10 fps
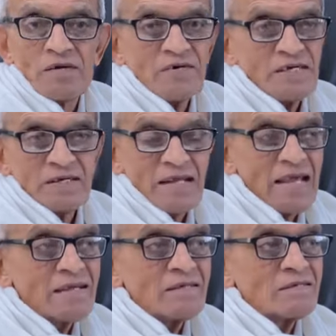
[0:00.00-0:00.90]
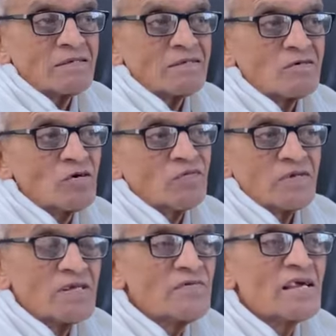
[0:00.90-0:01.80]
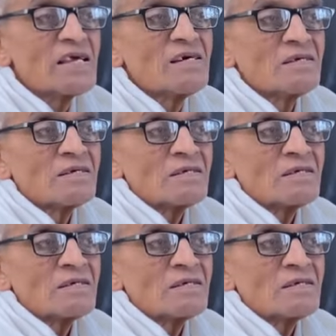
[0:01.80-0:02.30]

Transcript: Our track of living